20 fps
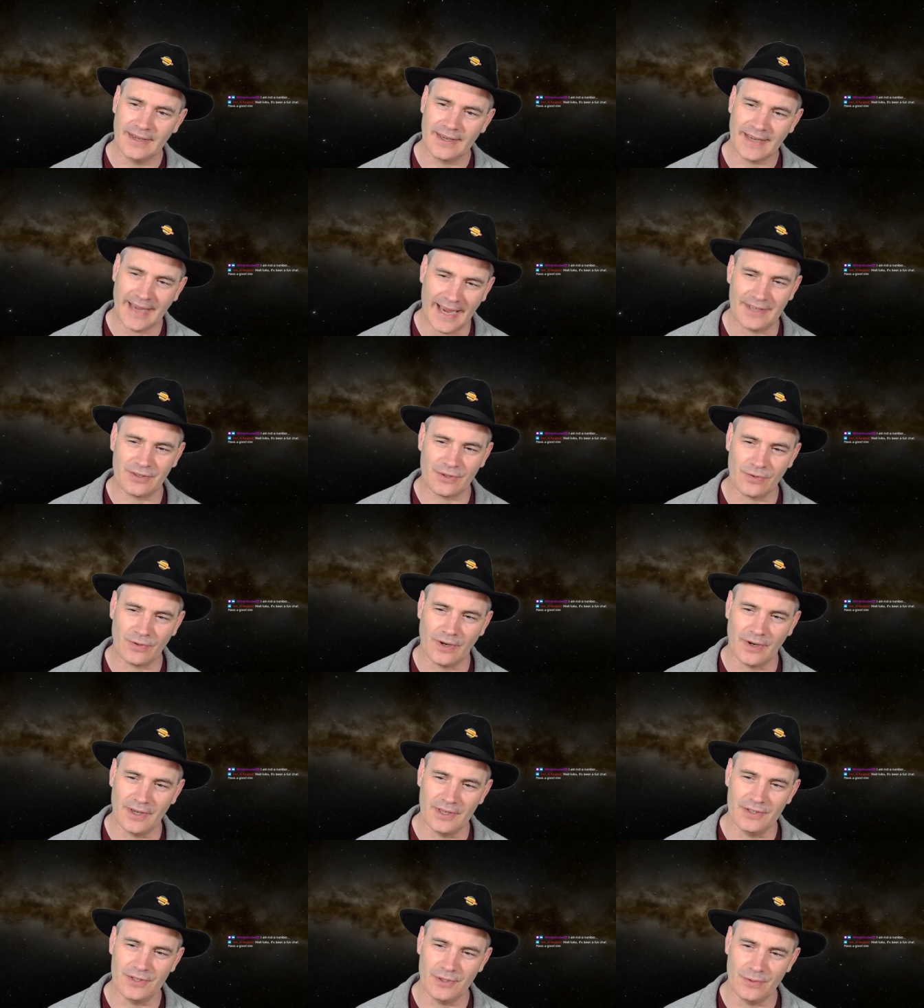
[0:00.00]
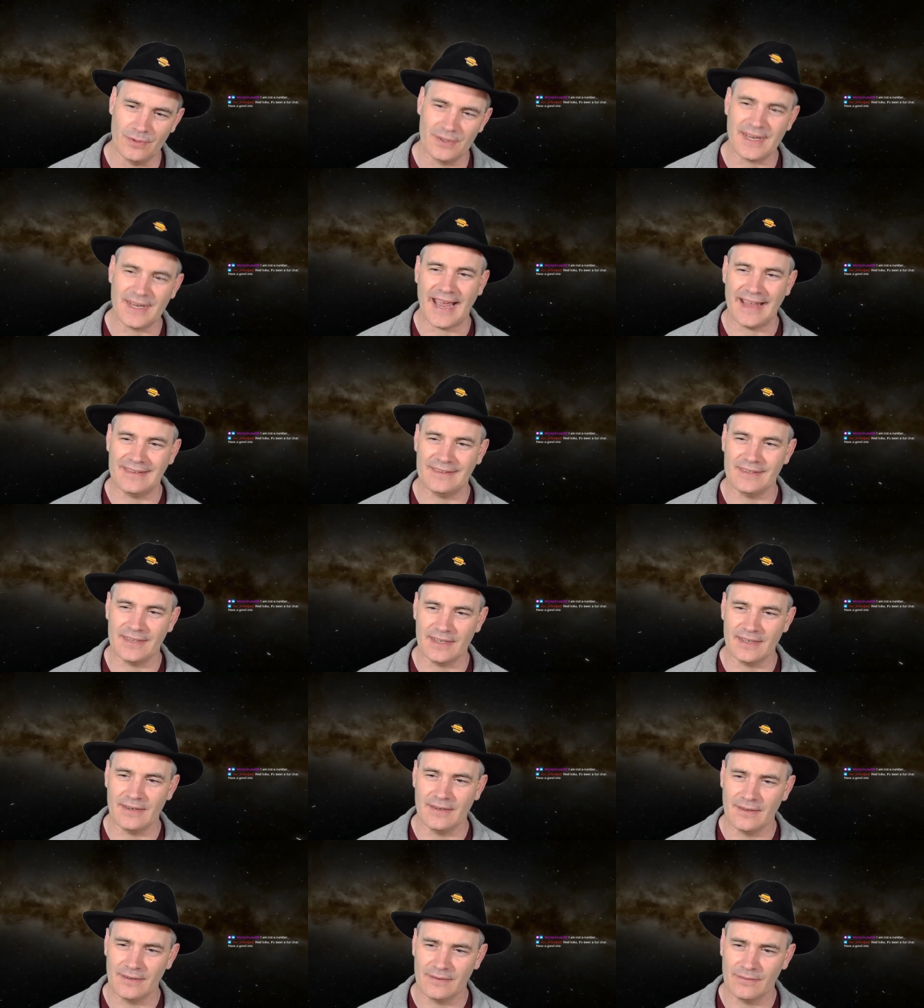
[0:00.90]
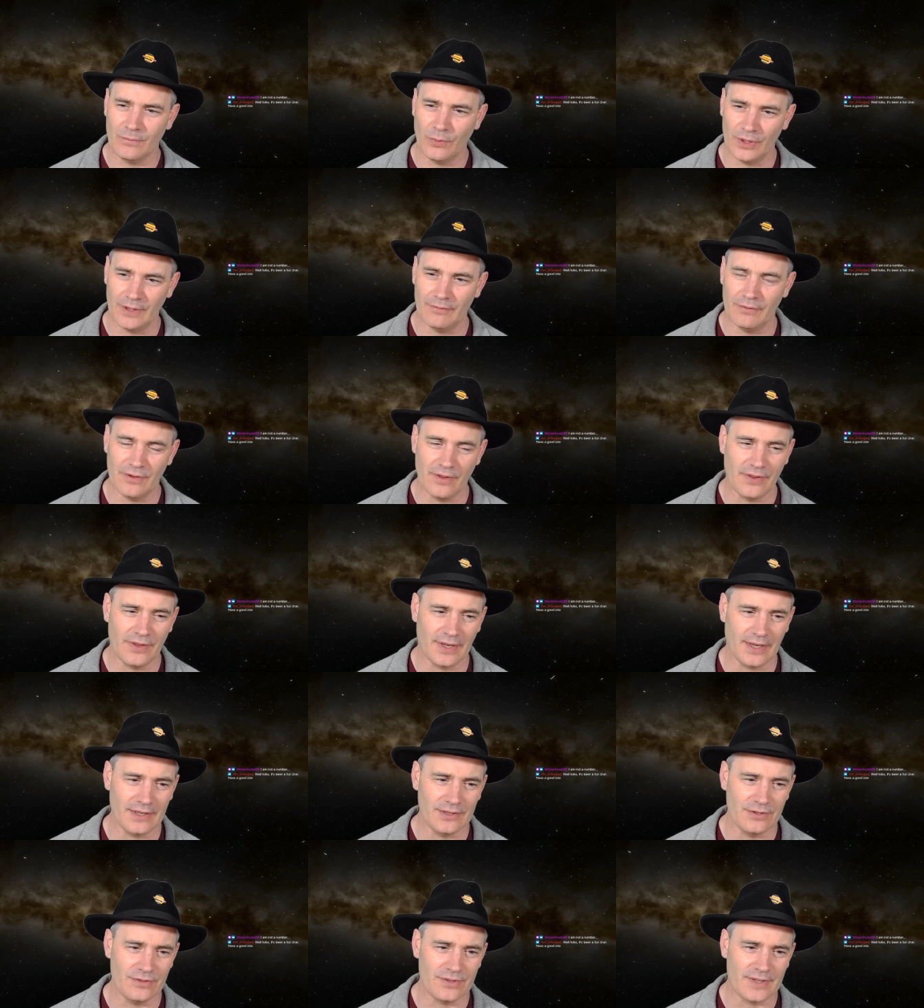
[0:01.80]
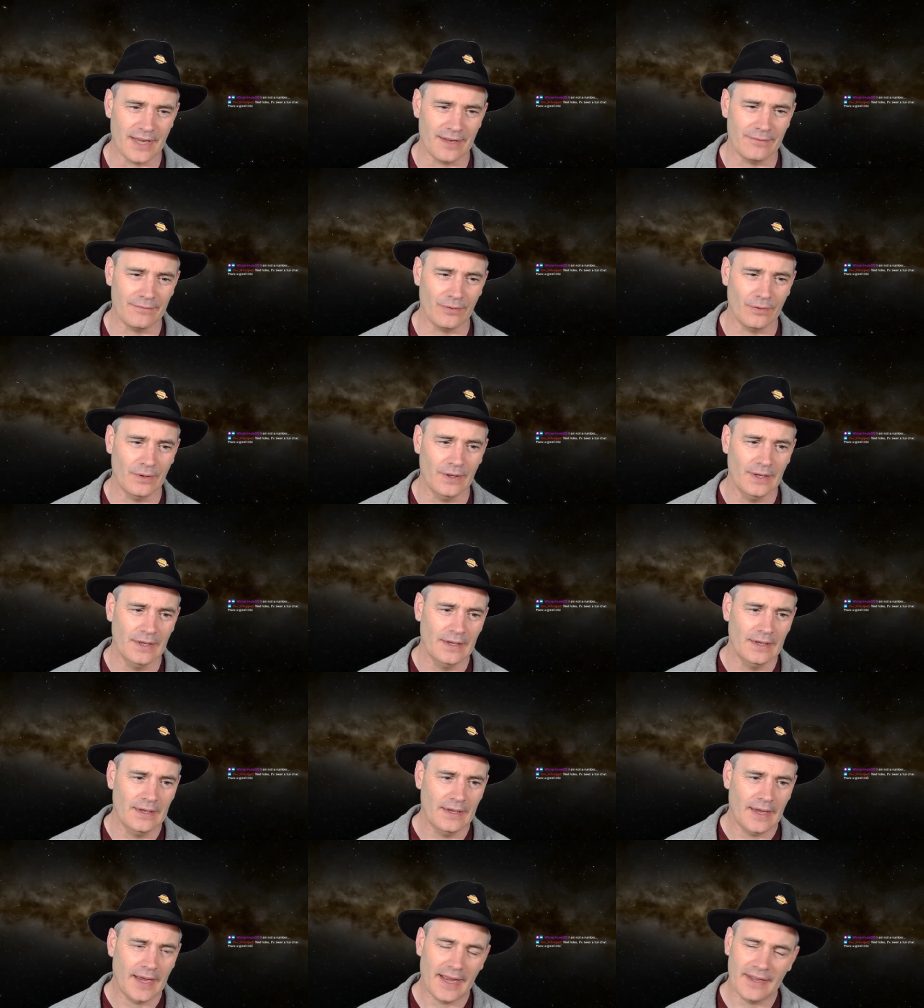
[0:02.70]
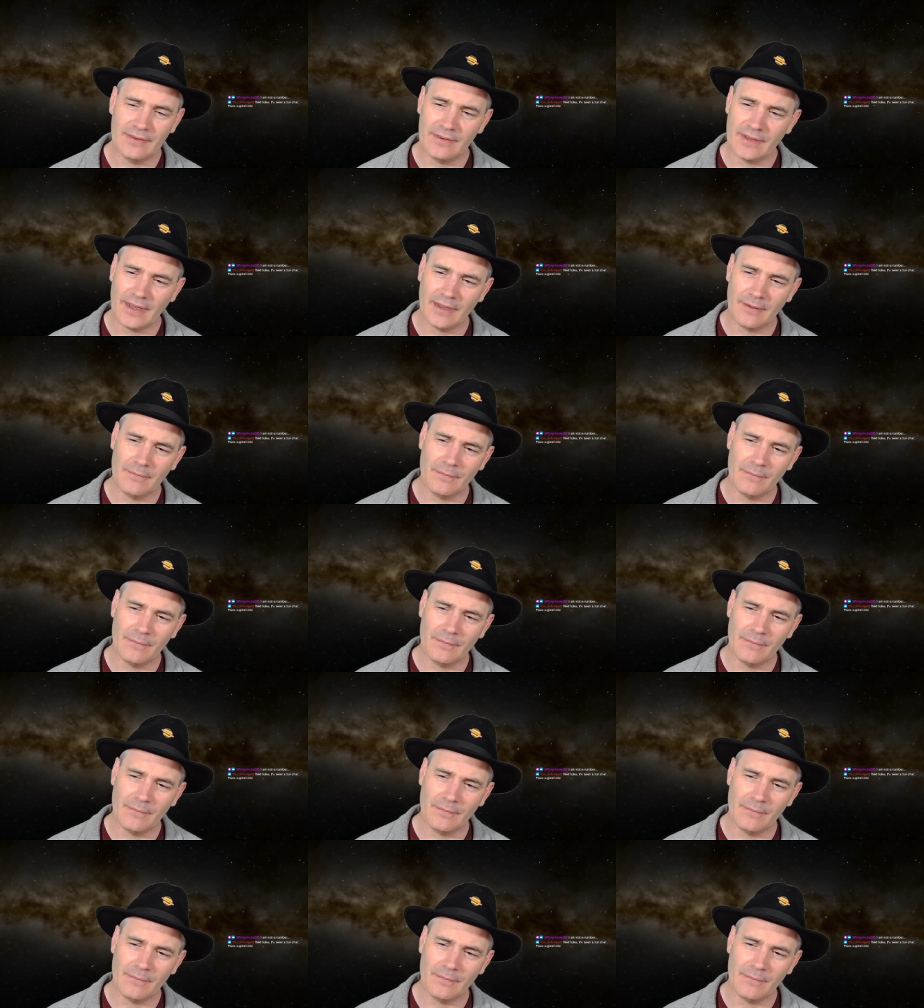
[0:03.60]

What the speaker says: categorise you as anti whatever the thing is you stand for. And